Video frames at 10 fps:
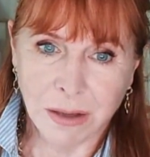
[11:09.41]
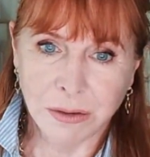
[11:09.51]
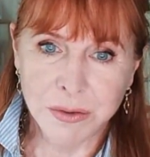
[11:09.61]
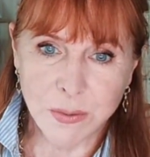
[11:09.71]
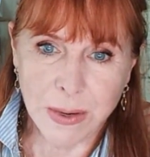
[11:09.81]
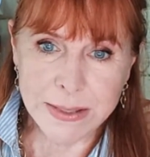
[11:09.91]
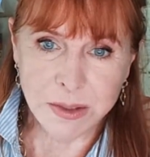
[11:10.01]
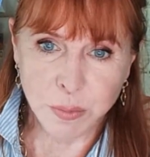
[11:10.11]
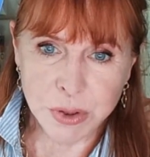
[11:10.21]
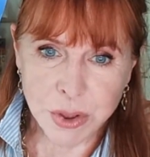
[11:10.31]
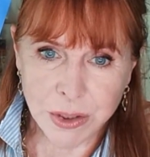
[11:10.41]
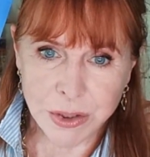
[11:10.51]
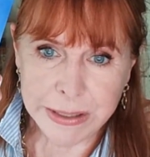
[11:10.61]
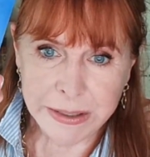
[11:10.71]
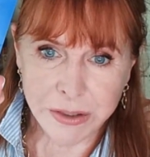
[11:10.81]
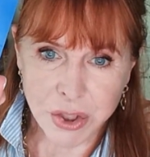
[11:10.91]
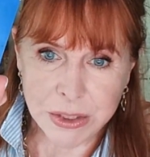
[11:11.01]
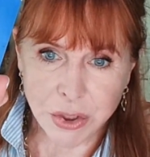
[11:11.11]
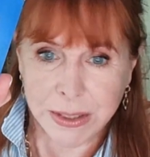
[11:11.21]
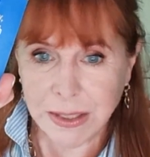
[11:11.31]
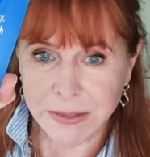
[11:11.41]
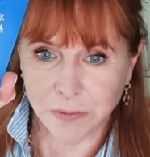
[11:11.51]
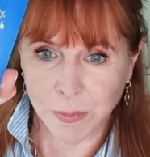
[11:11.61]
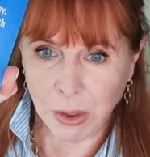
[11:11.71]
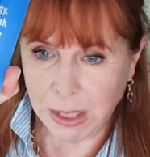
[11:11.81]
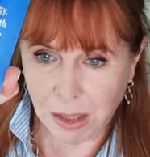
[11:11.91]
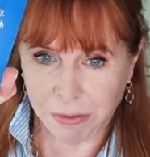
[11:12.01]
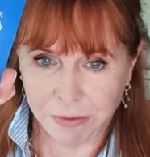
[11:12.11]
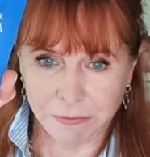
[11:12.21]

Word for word: Lose weight, supercharge your energy, and transform your health